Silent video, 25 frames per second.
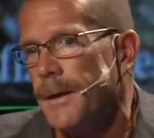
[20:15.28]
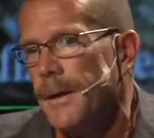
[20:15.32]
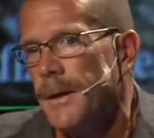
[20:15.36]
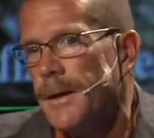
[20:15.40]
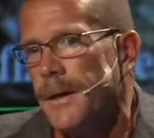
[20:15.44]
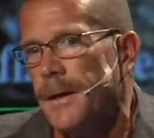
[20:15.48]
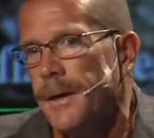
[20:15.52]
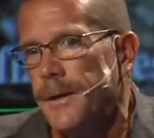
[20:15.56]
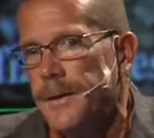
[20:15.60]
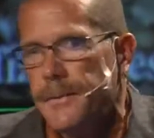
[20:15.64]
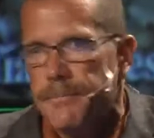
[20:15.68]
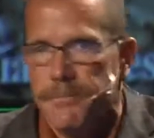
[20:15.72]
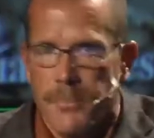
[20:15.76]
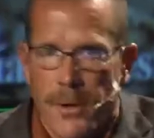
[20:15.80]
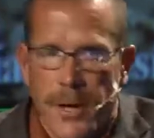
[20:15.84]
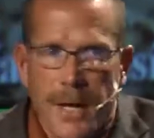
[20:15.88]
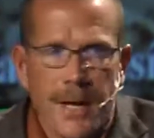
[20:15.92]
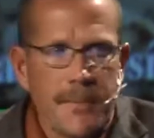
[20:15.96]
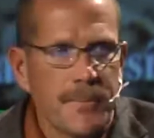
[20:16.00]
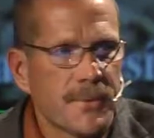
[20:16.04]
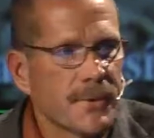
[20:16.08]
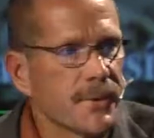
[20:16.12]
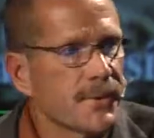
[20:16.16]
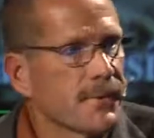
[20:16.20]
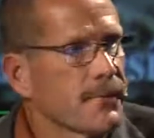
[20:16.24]
And
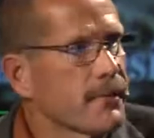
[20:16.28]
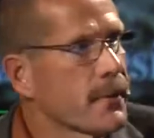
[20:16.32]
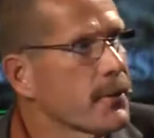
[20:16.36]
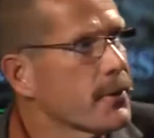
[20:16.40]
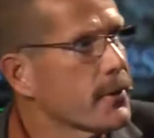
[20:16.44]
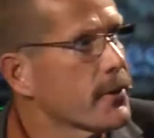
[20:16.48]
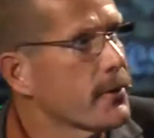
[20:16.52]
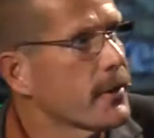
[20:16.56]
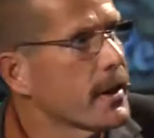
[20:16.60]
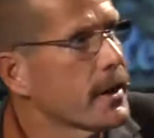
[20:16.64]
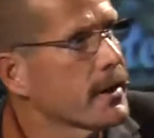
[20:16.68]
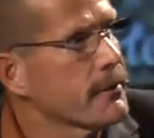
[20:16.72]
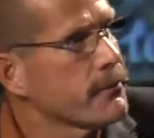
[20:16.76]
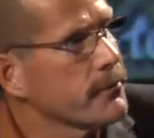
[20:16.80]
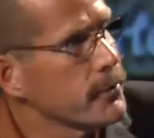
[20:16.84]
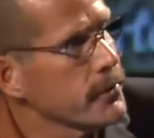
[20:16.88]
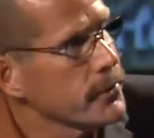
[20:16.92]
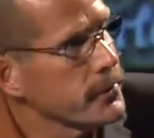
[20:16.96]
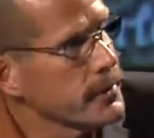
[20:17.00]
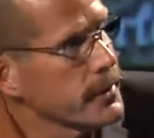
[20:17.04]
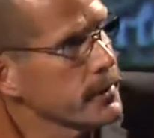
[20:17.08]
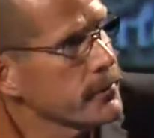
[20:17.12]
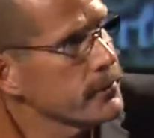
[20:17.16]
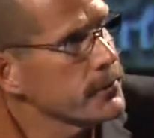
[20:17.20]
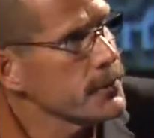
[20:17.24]
perhaps this photograph
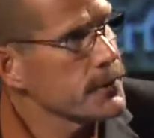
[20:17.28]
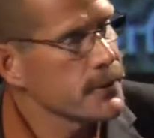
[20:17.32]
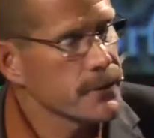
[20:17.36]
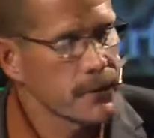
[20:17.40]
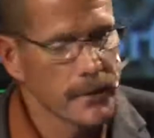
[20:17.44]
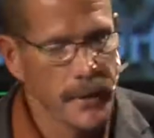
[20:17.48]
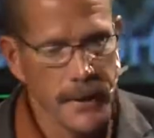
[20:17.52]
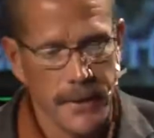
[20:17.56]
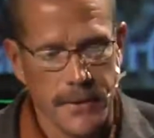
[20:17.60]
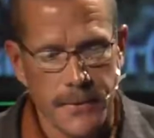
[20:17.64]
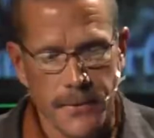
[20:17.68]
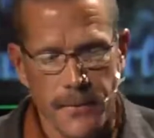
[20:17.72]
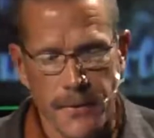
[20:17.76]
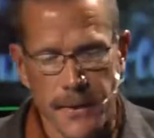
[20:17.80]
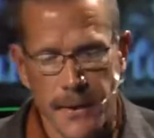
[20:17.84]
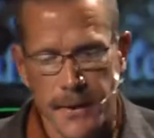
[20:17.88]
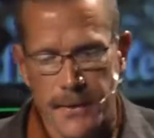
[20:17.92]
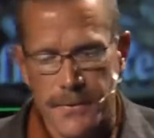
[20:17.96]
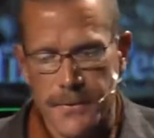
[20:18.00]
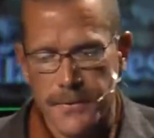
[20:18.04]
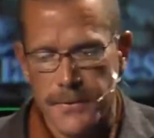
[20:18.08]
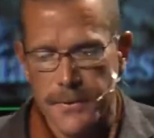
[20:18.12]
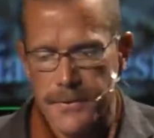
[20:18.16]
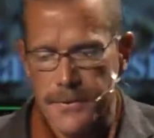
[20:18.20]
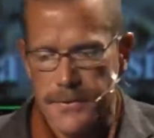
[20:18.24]
really illustrates
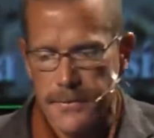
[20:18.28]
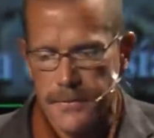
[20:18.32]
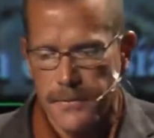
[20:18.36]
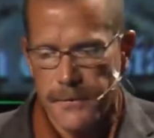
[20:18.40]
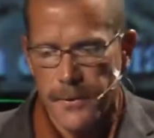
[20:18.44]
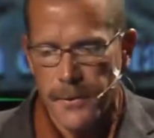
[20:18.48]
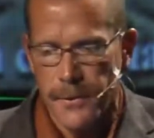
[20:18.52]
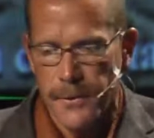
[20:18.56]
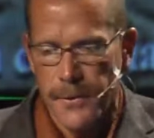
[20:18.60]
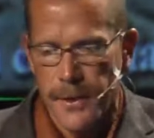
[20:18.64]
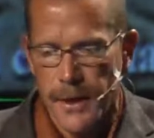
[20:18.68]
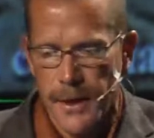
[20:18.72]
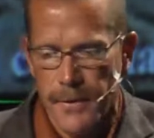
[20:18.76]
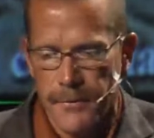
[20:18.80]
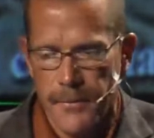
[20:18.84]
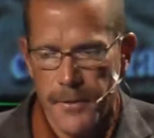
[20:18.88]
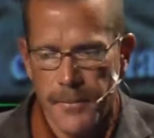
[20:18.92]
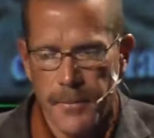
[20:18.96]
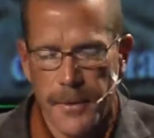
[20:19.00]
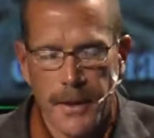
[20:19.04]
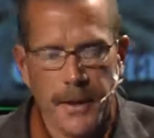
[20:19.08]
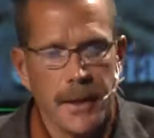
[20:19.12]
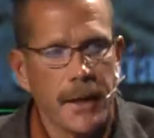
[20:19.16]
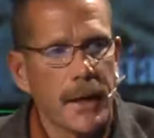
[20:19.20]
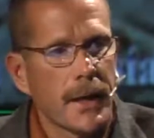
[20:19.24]
this. This is a photograph that
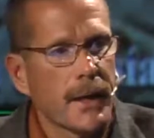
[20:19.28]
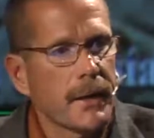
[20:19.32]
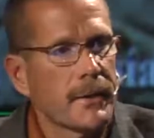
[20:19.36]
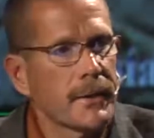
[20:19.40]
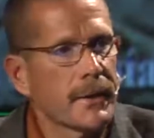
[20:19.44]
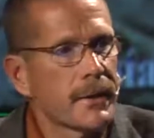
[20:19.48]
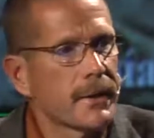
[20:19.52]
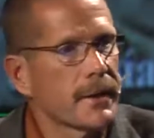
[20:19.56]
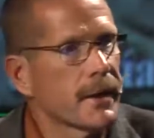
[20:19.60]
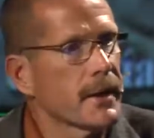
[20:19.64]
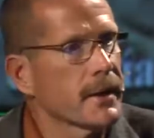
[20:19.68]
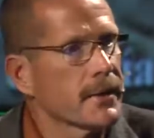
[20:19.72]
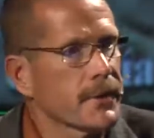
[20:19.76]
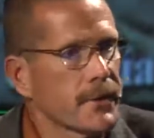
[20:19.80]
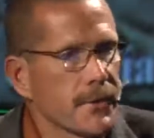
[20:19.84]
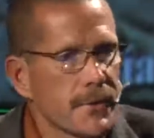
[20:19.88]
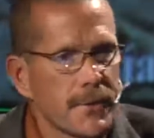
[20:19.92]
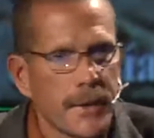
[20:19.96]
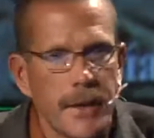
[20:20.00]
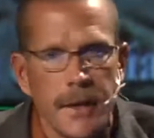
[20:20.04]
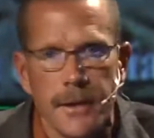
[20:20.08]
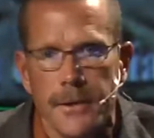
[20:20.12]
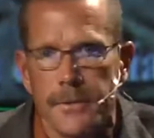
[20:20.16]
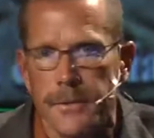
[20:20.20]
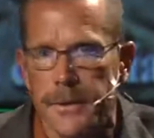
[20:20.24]
my colleague, Dr.
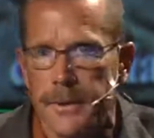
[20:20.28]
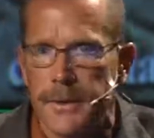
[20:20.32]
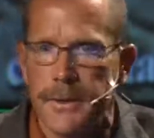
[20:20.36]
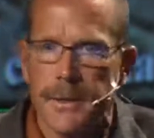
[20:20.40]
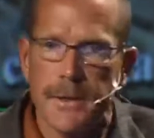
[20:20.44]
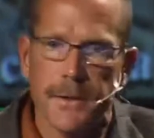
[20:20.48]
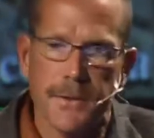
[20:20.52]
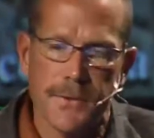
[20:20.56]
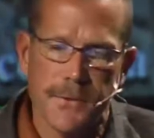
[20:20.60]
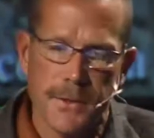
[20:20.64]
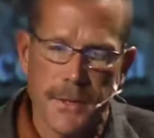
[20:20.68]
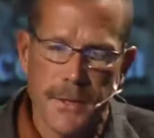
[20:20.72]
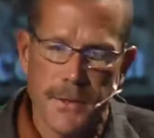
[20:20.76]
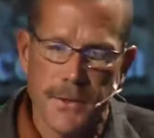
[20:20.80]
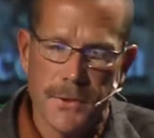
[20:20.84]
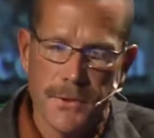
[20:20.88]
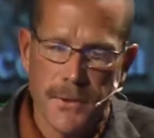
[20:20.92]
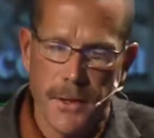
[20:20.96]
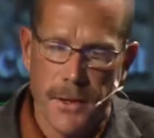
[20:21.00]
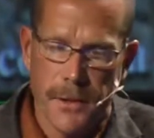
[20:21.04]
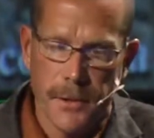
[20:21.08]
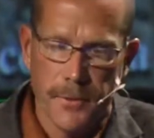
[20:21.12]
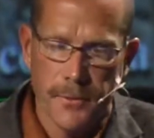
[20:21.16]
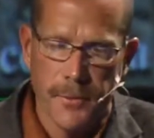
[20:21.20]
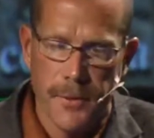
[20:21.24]
Steckel in Tennessee,
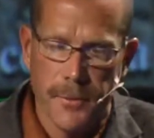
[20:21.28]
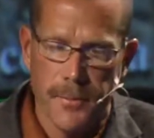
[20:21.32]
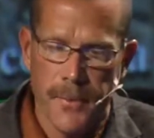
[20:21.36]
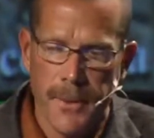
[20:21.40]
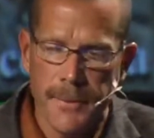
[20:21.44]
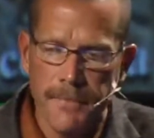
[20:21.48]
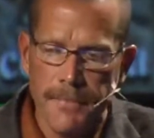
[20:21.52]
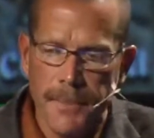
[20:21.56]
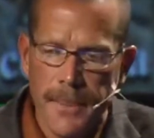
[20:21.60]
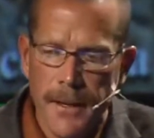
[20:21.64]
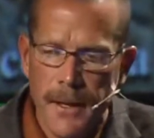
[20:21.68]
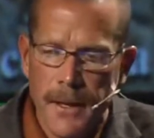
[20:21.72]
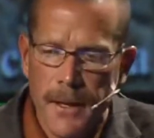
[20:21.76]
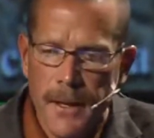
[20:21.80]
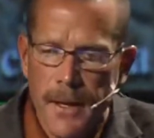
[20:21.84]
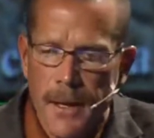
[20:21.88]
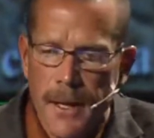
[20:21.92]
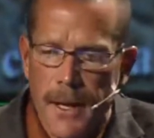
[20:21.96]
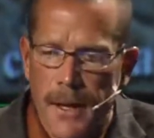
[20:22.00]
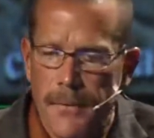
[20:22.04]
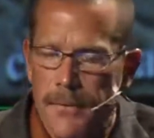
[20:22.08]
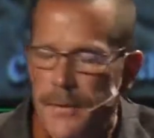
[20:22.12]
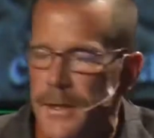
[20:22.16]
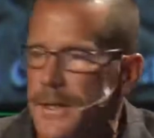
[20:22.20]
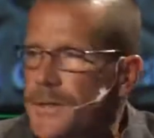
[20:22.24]
shared with me.
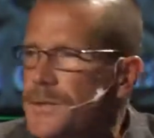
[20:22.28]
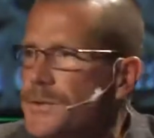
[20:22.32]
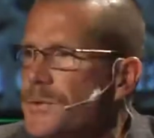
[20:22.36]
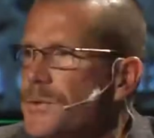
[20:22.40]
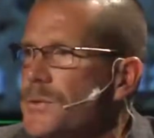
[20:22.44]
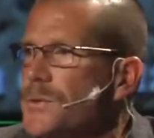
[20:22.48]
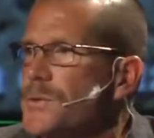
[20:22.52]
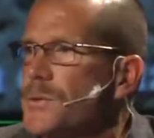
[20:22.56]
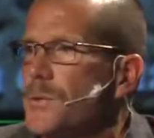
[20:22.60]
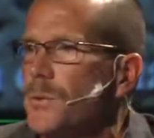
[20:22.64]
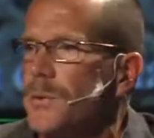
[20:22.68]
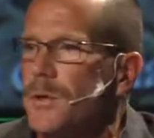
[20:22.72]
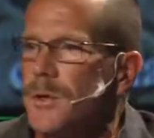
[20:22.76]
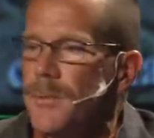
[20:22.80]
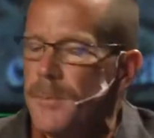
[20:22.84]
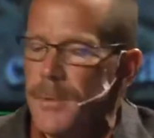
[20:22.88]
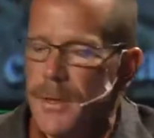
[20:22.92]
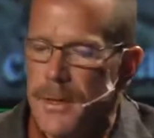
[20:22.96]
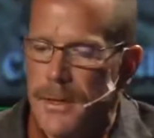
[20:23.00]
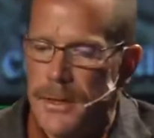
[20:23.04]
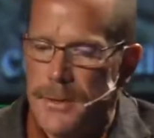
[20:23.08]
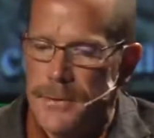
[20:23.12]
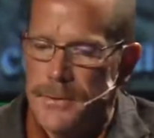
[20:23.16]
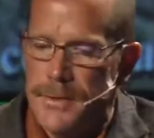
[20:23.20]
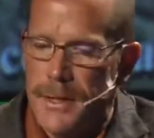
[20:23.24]
And these are
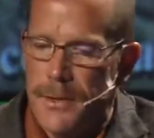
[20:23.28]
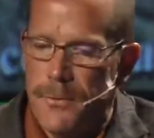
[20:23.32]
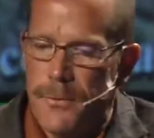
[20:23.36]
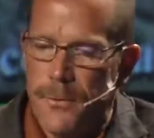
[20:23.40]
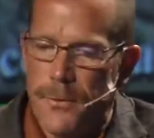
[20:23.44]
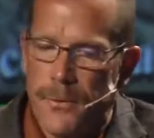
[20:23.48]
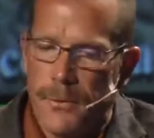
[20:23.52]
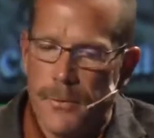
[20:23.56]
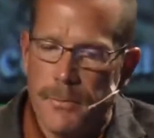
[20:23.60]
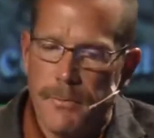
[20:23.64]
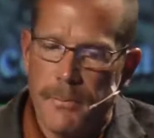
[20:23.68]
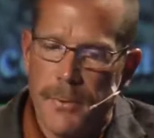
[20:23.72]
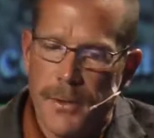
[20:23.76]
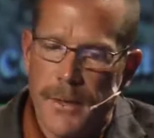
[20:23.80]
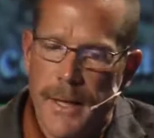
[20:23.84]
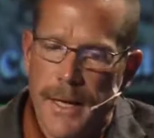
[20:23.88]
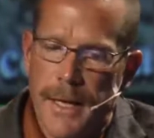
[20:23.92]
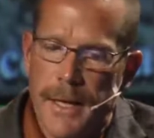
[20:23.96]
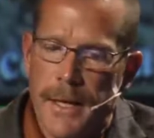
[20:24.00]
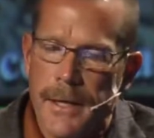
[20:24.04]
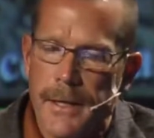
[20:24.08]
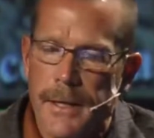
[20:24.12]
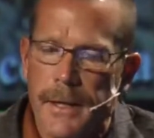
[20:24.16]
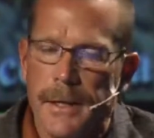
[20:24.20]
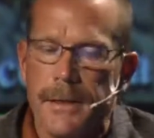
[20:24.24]
soybeans that were
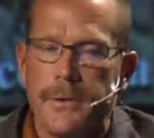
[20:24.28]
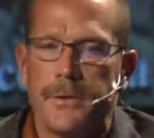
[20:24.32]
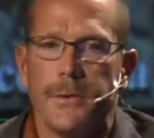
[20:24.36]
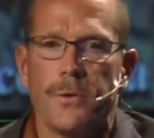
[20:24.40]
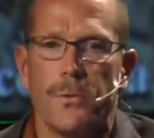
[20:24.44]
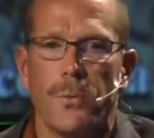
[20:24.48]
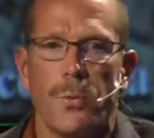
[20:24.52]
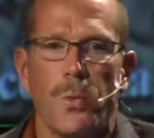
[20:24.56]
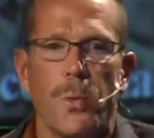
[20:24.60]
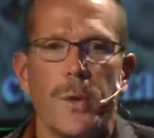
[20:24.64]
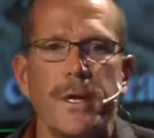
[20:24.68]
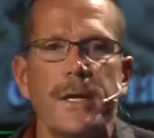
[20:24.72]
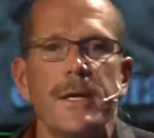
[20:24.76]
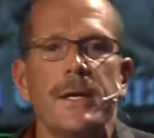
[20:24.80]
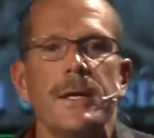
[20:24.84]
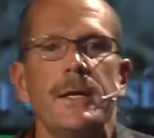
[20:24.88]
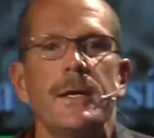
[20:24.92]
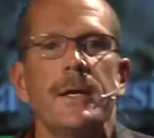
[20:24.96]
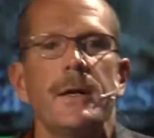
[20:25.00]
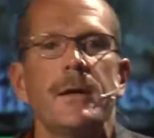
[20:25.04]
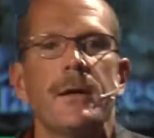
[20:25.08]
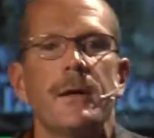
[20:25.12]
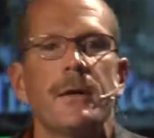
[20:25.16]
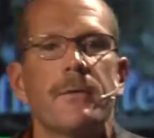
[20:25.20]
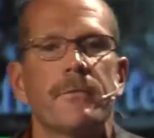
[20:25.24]
planted into
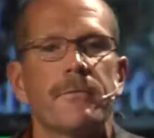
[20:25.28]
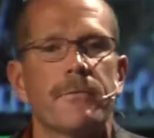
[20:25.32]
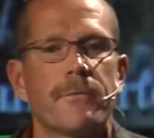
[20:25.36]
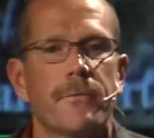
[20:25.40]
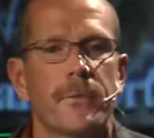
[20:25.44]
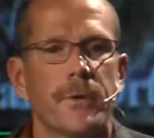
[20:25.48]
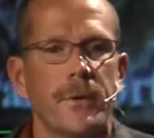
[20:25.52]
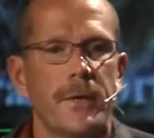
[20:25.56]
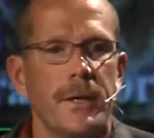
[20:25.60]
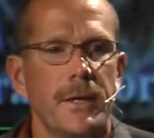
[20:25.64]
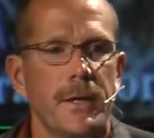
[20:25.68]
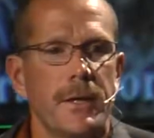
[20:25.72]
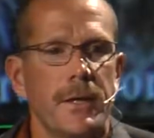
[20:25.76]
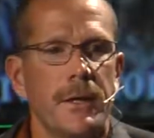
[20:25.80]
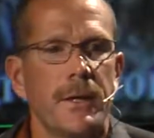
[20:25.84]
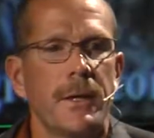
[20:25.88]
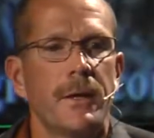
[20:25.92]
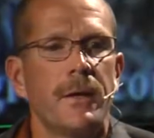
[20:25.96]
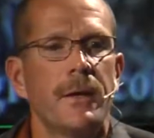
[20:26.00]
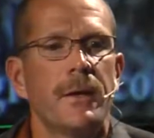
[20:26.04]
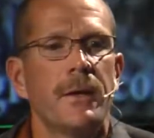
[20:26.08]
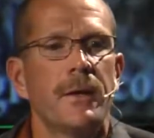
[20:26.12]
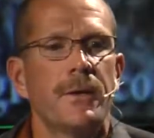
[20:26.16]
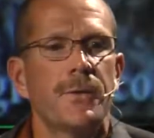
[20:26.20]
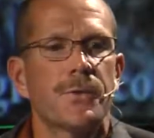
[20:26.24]
weed-free
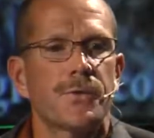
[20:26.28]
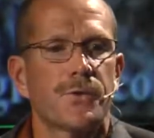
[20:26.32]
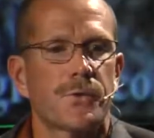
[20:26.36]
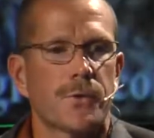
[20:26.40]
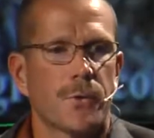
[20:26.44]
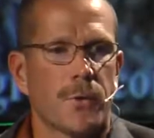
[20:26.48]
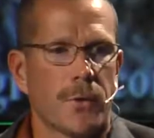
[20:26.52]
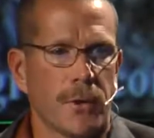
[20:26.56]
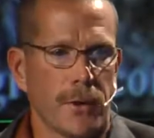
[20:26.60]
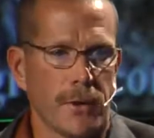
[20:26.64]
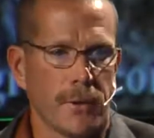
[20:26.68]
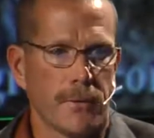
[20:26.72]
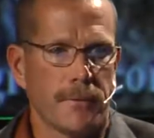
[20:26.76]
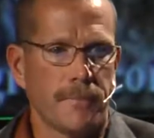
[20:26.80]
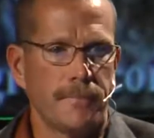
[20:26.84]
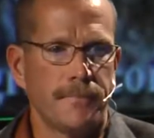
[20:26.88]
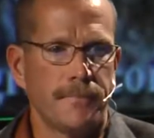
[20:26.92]
soil.